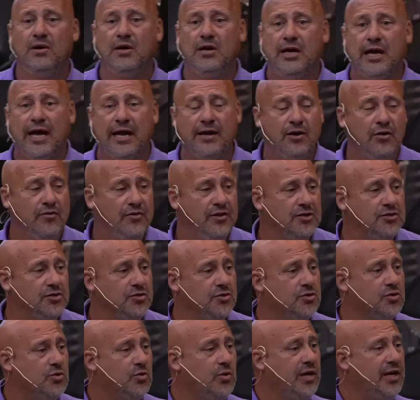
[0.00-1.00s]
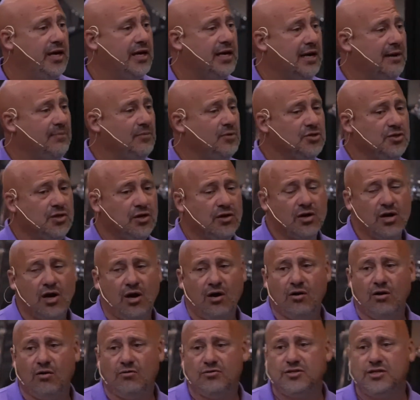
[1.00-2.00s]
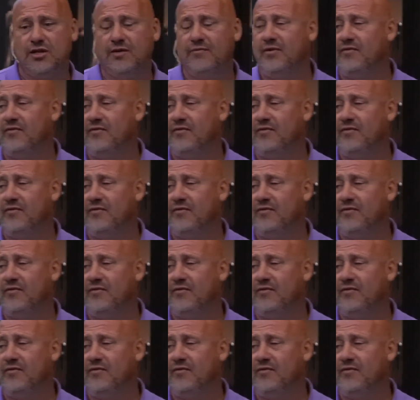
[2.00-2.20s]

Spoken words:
I know this is quick, and I'm going to start calling on some